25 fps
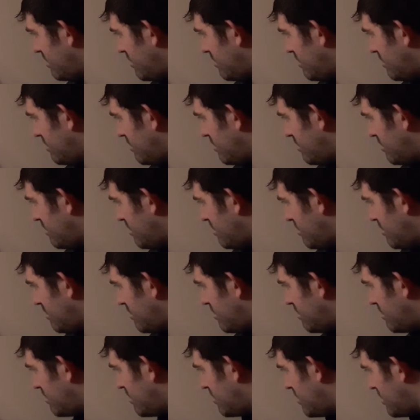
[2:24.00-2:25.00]

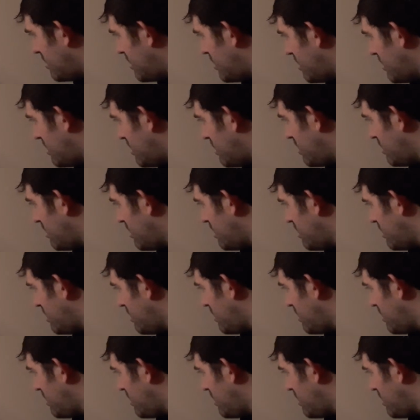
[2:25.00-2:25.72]
(no one is talking)